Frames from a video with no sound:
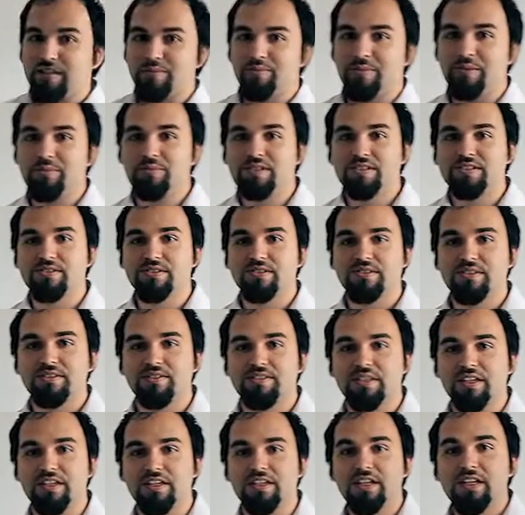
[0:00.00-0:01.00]
and maybe
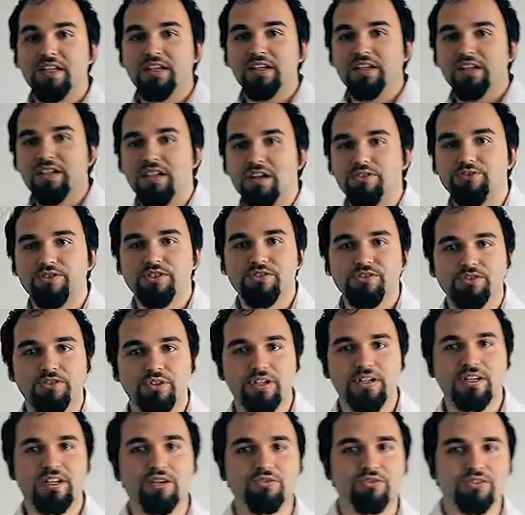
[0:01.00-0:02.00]
say
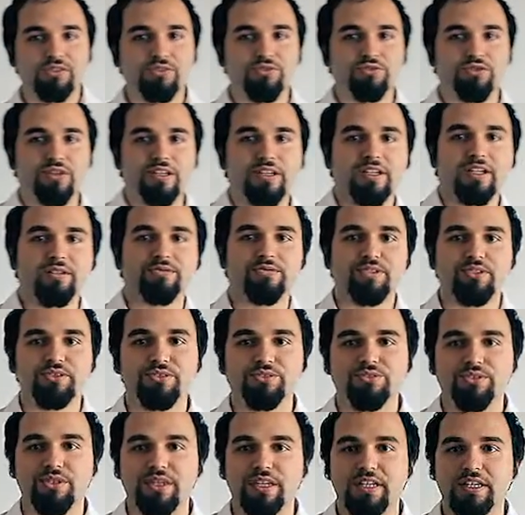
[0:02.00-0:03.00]
Counter-Strike, Counter-Strike,
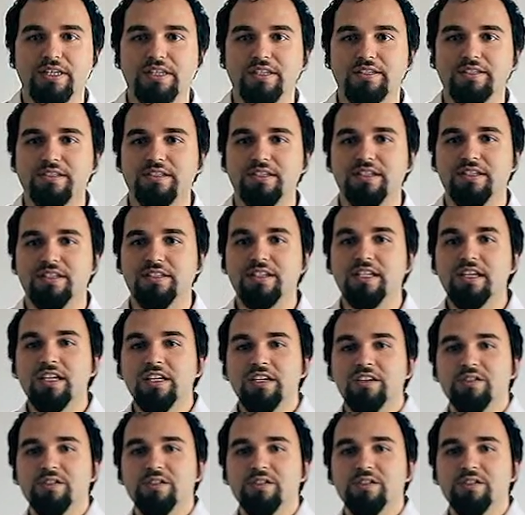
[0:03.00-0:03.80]
Counter-Strike, and then